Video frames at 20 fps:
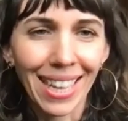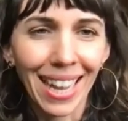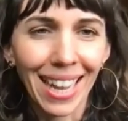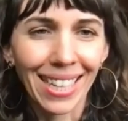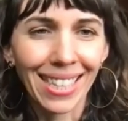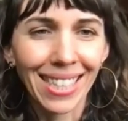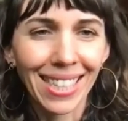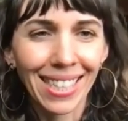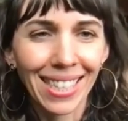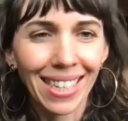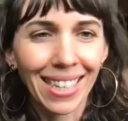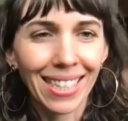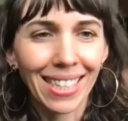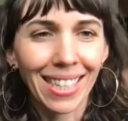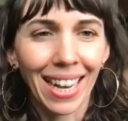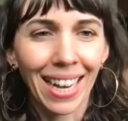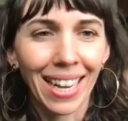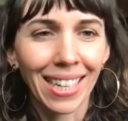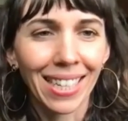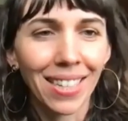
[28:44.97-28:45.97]
Yeah, it's
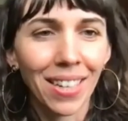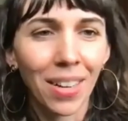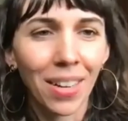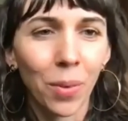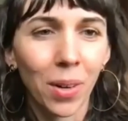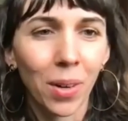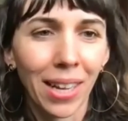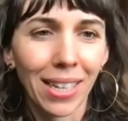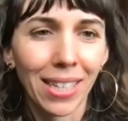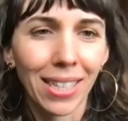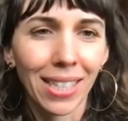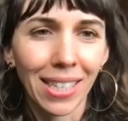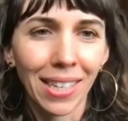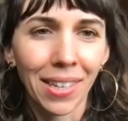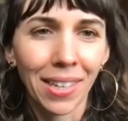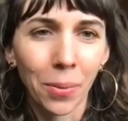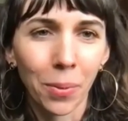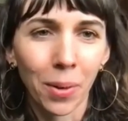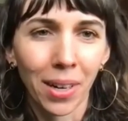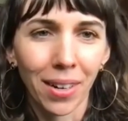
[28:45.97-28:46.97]
exciting to know we'll get to see
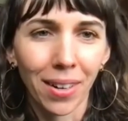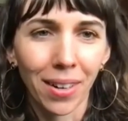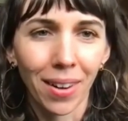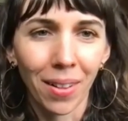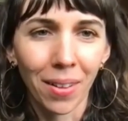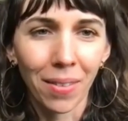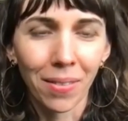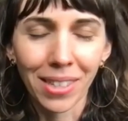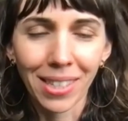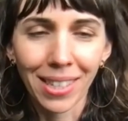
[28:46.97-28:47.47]
your work all over